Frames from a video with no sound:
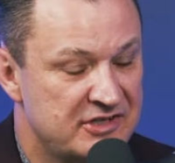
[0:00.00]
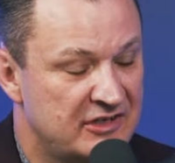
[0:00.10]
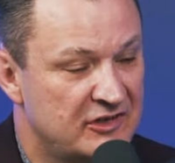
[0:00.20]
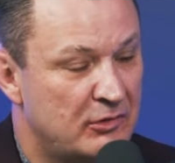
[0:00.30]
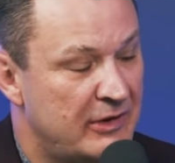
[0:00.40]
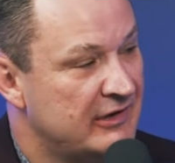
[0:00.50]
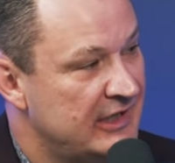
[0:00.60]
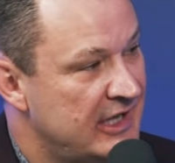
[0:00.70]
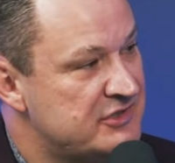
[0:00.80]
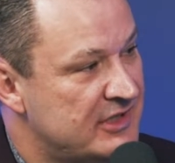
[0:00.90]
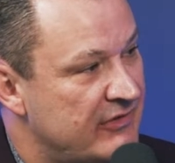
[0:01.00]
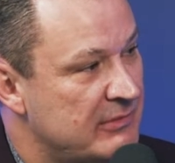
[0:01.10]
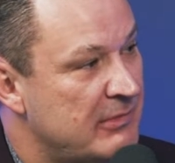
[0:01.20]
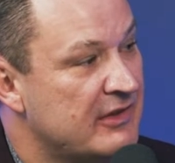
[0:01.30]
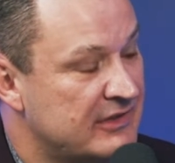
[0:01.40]
you had to go around each and every
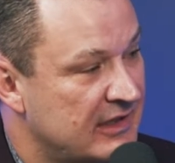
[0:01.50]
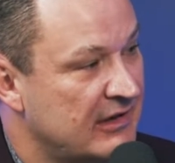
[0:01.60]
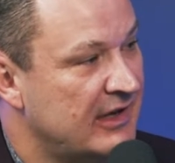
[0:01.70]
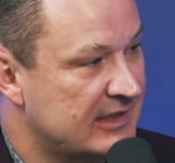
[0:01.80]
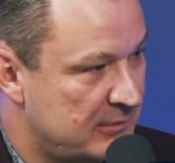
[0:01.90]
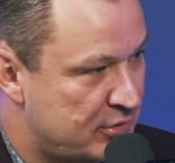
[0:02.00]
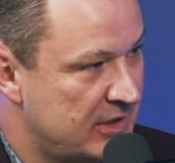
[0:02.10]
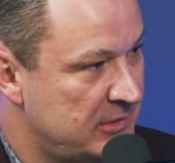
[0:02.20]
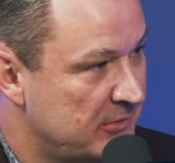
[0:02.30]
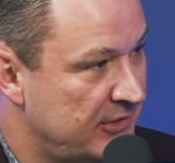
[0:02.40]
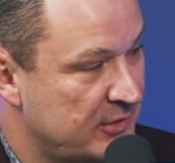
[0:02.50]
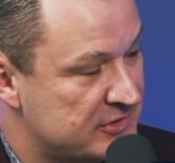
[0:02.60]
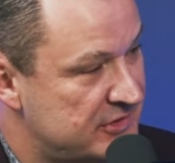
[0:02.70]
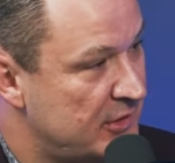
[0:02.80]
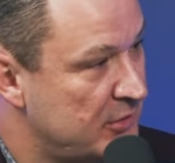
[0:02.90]
month to collect that premium. There
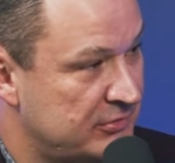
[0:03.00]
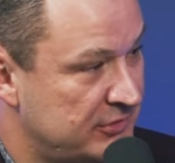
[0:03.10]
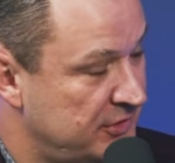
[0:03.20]
was no,